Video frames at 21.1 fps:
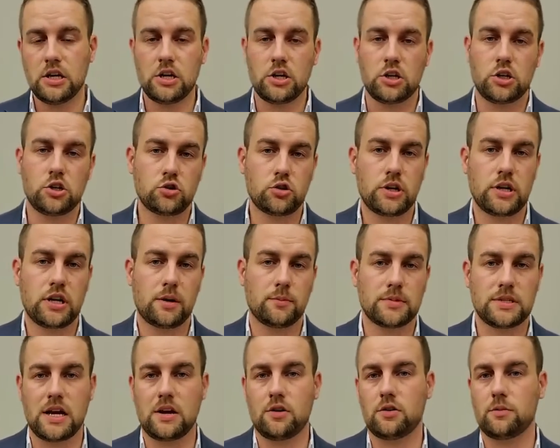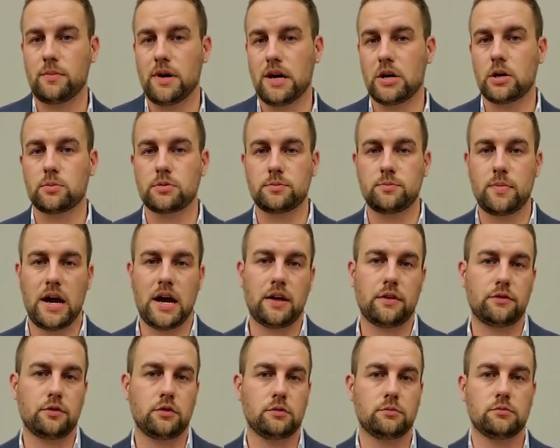Usually it comes down to bedrooms,
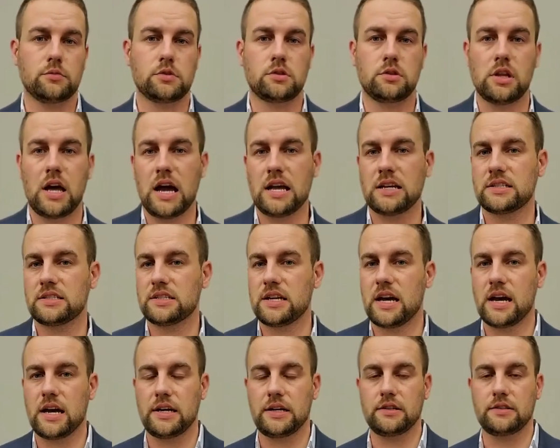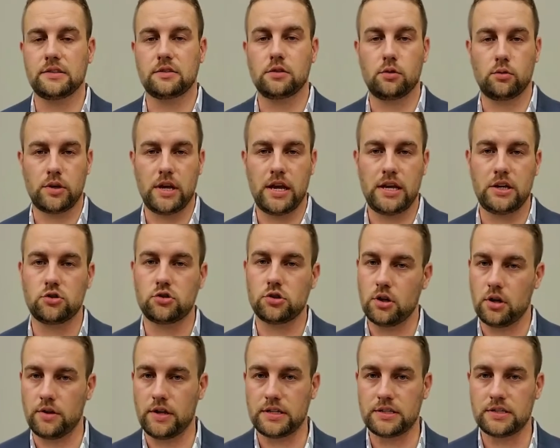bathrooms, lot size, location,
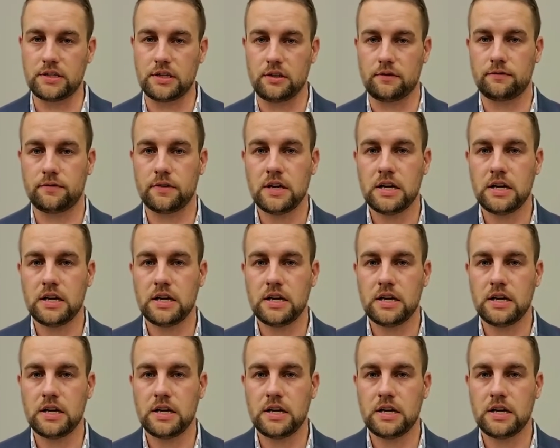all that stuff.